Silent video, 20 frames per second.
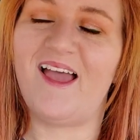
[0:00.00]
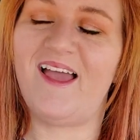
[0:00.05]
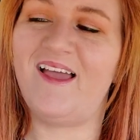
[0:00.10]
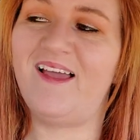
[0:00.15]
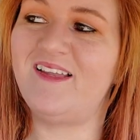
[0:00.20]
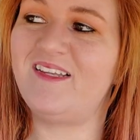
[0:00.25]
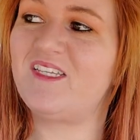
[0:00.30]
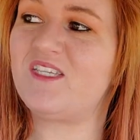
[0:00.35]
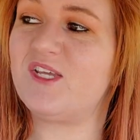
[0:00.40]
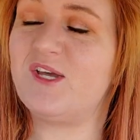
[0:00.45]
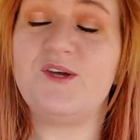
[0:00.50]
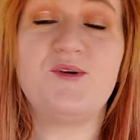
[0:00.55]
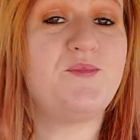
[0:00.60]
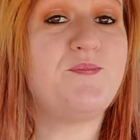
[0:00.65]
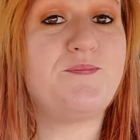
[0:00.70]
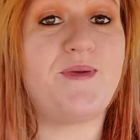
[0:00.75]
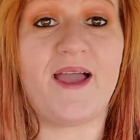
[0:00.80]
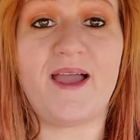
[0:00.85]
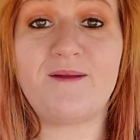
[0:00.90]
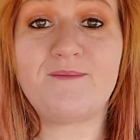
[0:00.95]
And so
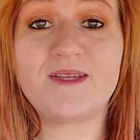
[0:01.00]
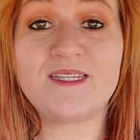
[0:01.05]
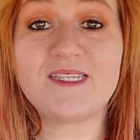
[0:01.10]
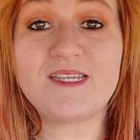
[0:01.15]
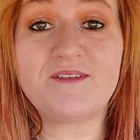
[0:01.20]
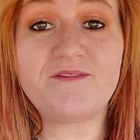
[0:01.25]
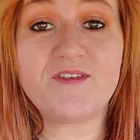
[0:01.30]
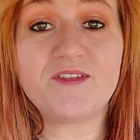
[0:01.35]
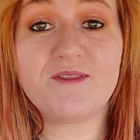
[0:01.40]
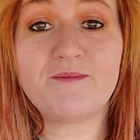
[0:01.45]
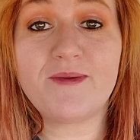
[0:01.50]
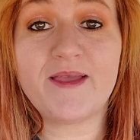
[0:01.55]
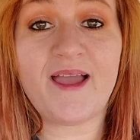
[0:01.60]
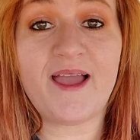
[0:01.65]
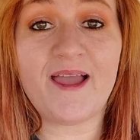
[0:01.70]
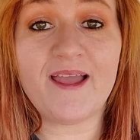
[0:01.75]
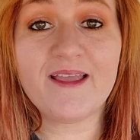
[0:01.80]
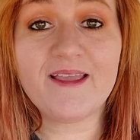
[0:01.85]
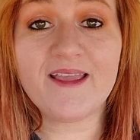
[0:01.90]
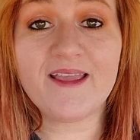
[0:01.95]
pat myself on the back.